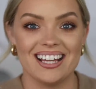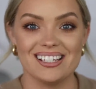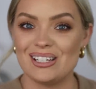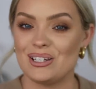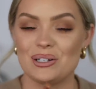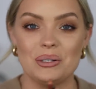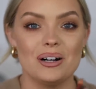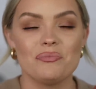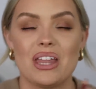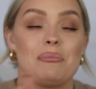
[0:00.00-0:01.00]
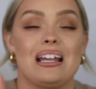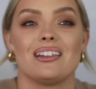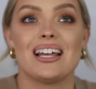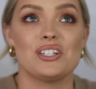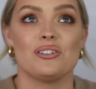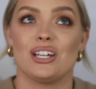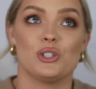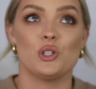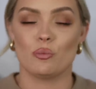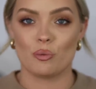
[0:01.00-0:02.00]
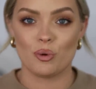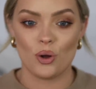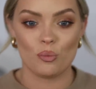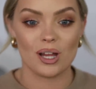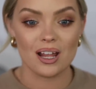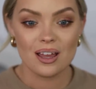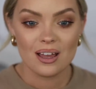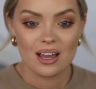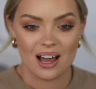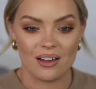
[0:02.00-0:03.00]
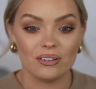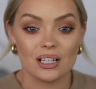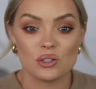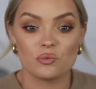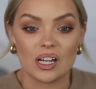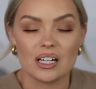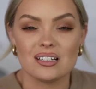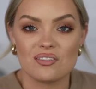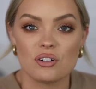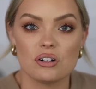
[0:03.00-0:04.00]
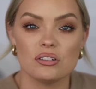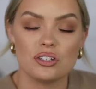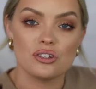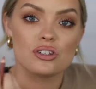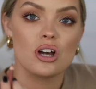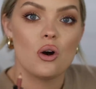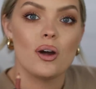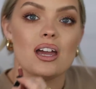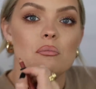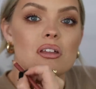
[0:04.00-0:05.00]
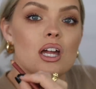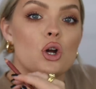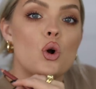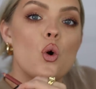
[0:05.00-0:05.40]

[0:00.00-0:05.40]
can do, I mean, unless you're like super pro, but I feel like it's very difficult to just go in and be like,